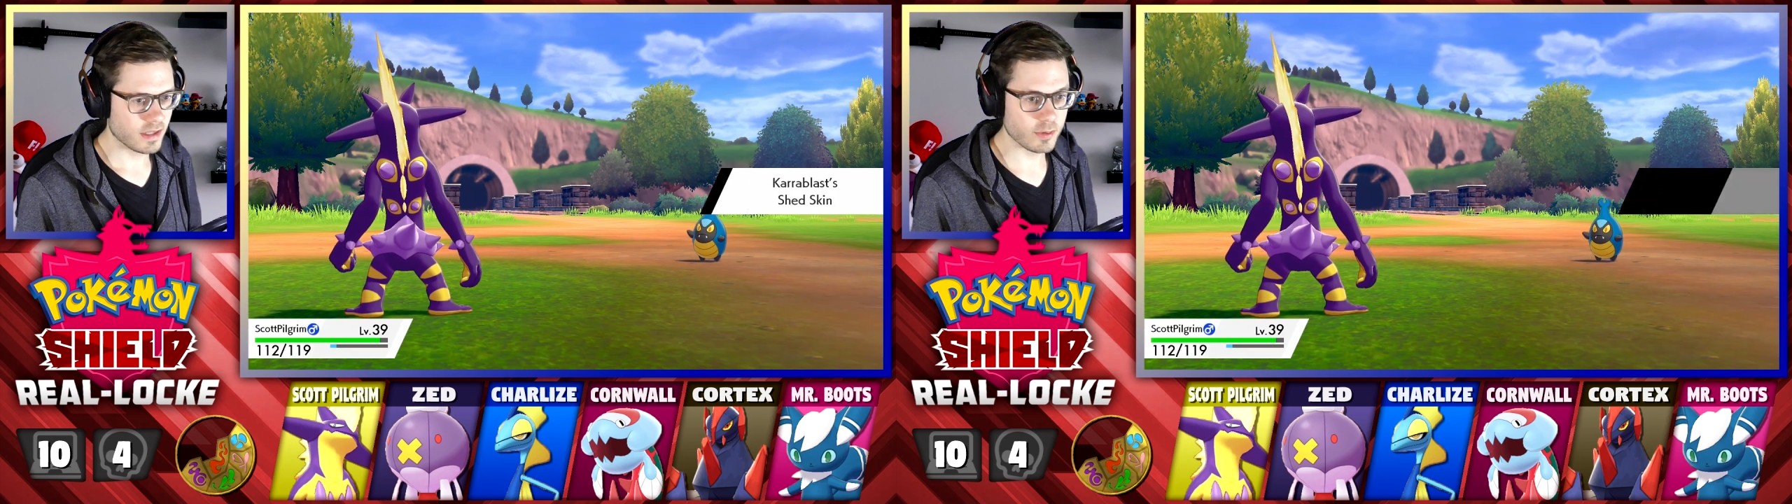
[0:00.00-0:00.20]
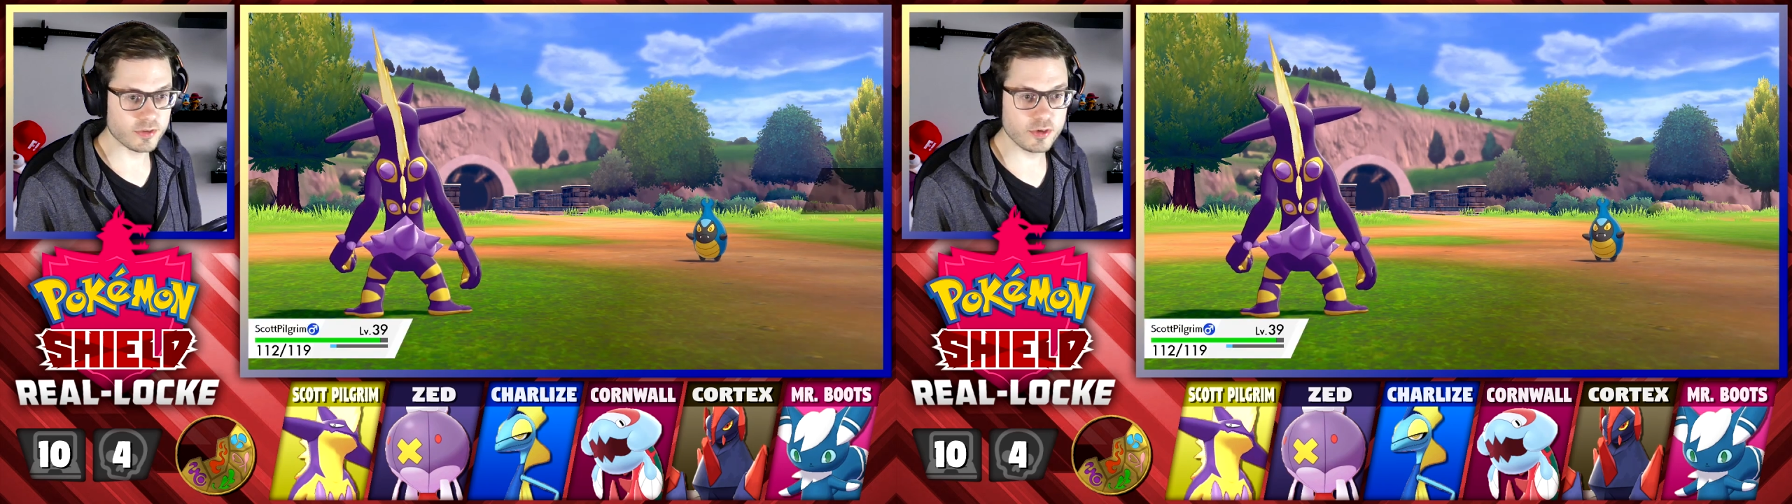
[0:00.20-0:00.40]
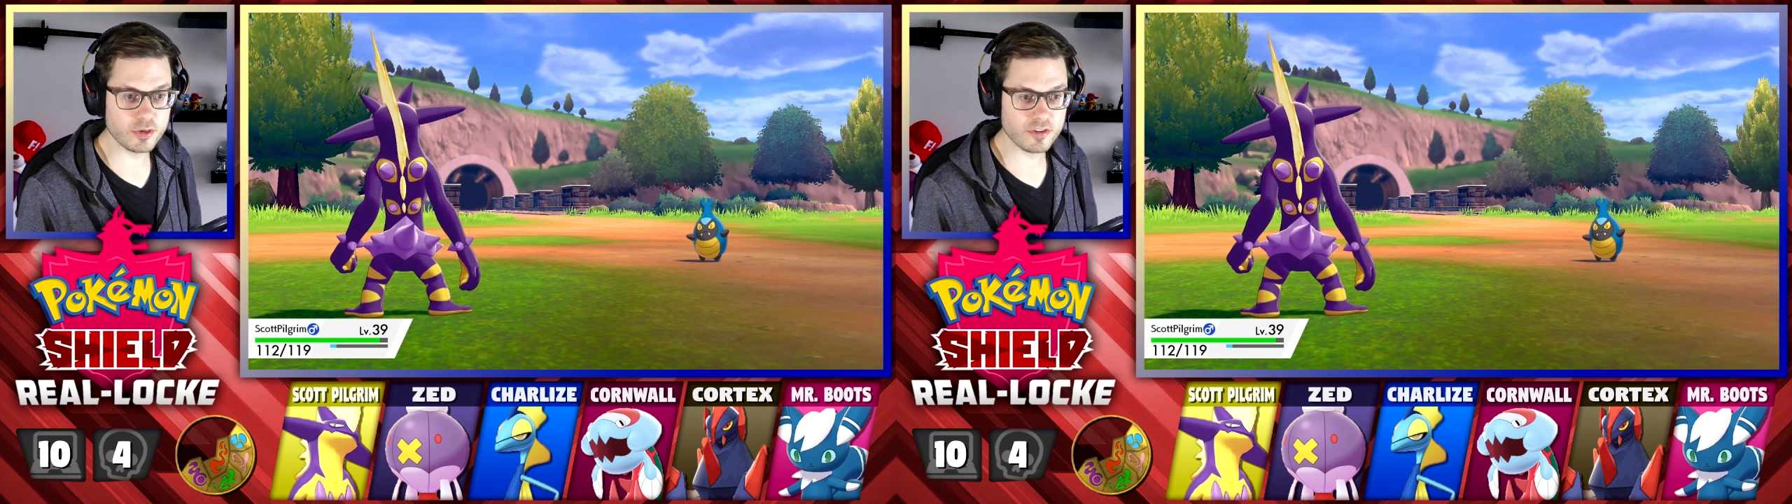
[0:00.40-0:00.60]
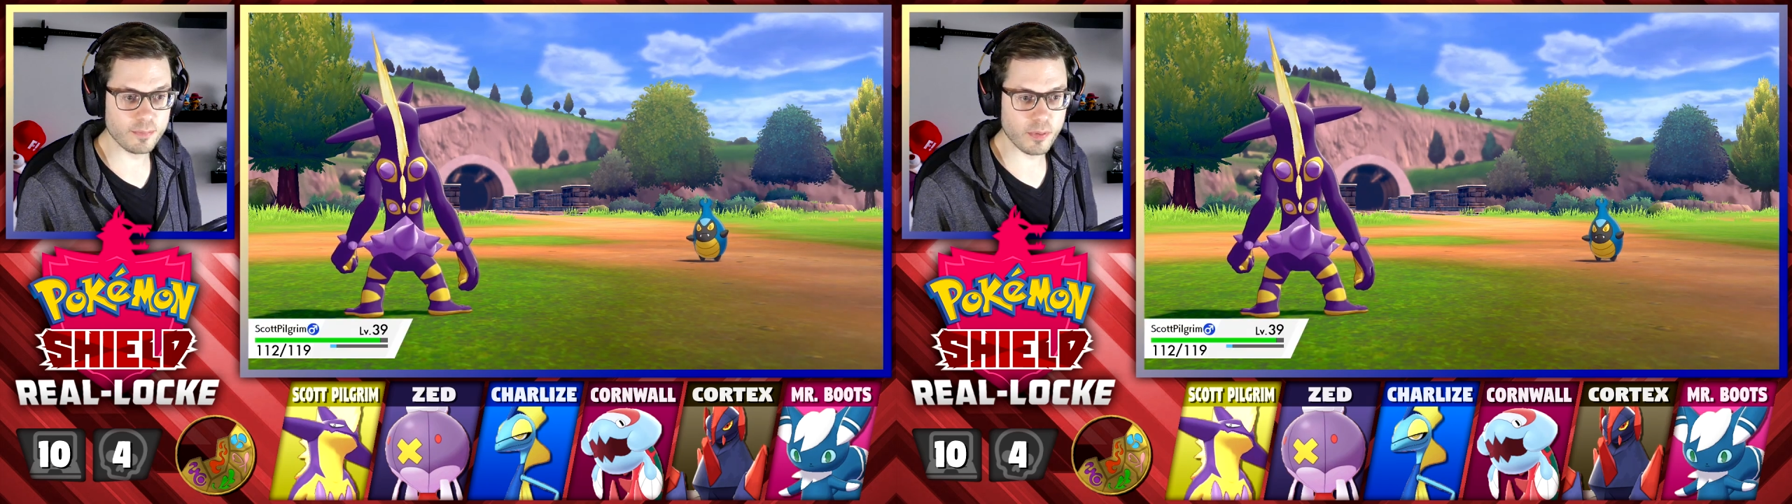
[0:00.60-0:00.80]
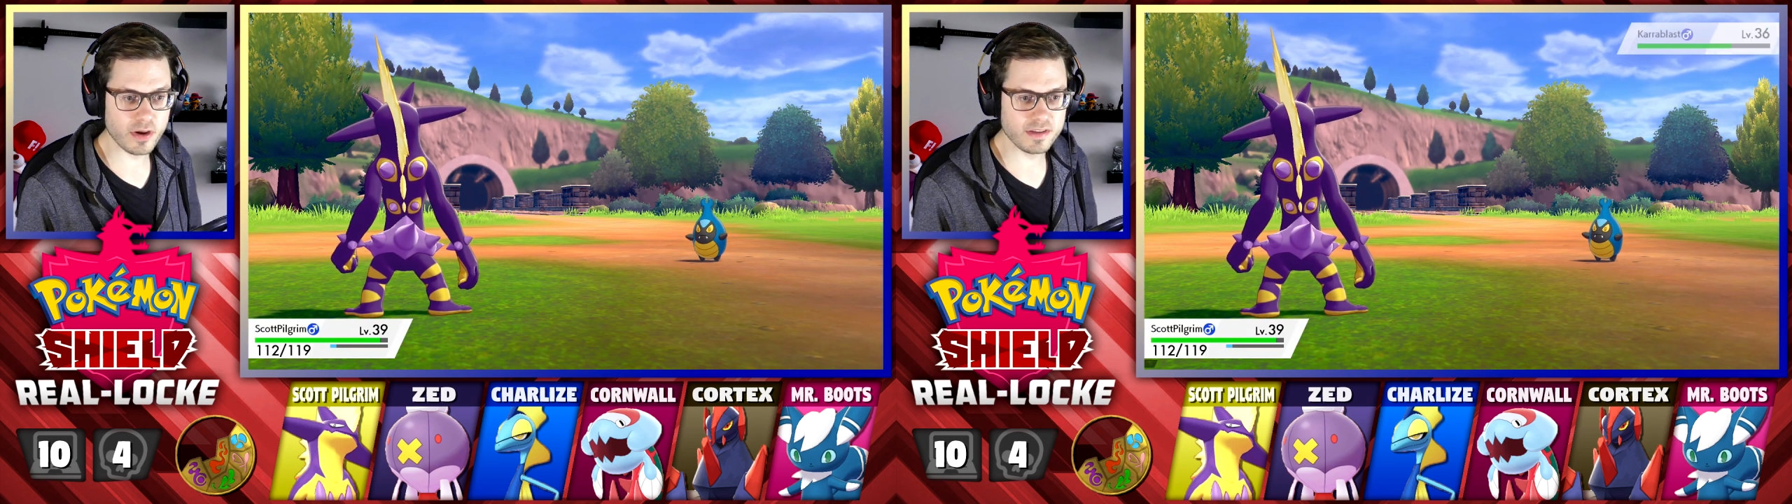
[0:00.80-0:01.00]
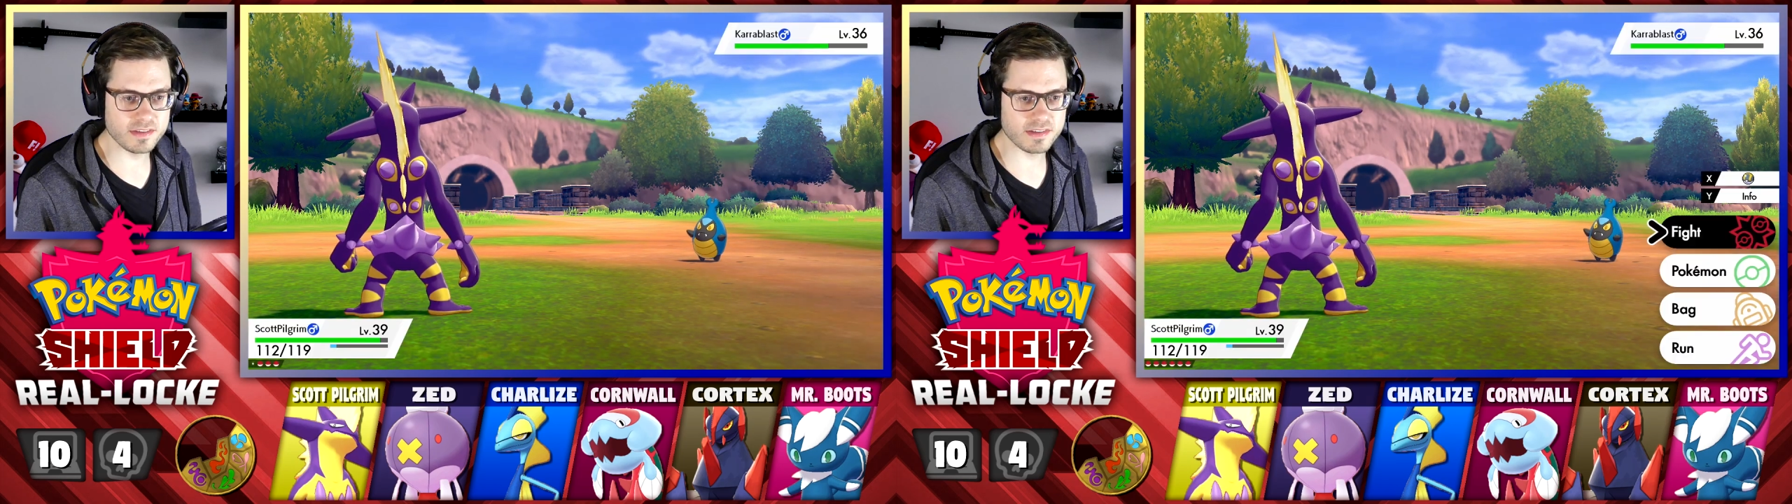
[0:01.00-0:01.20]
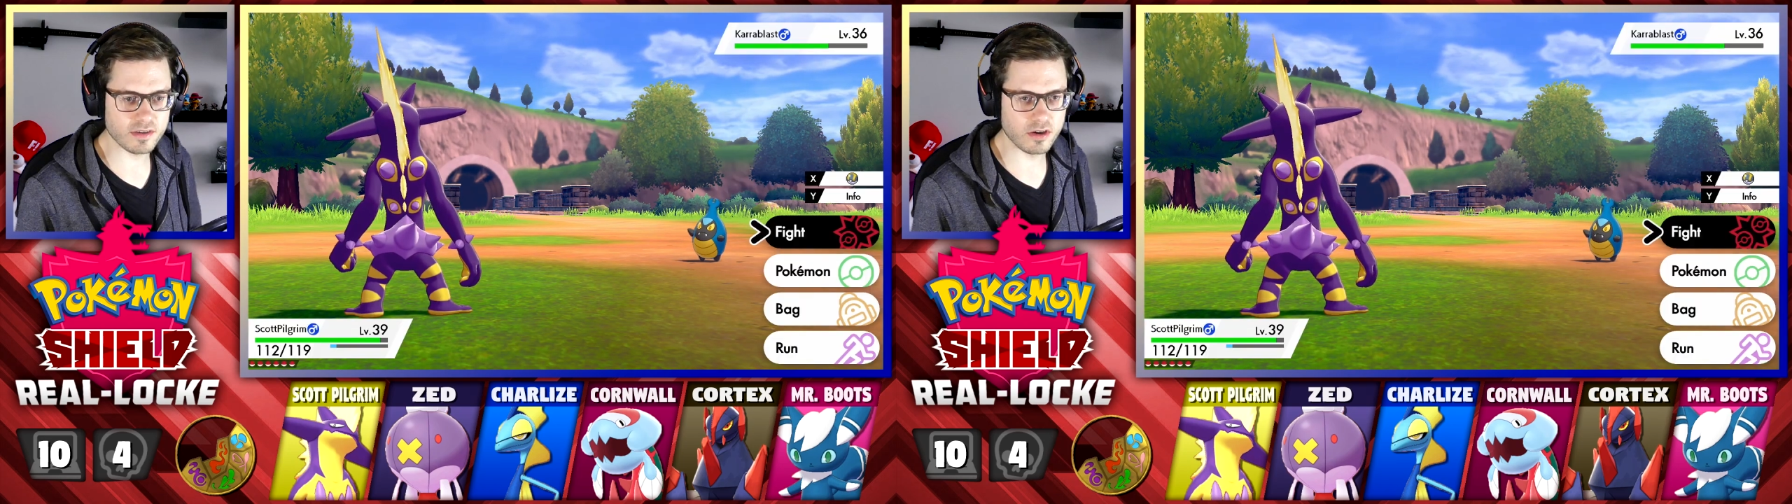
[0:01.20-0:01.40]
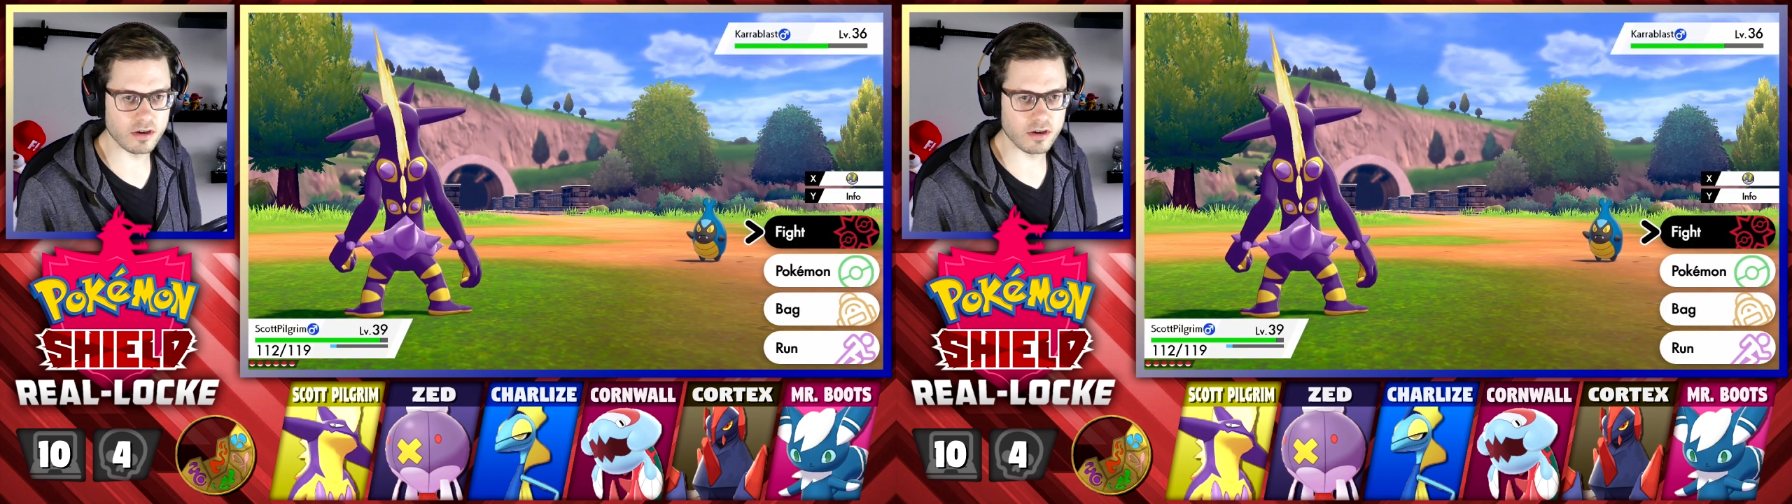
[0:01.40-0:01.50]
He was cured of paralysis.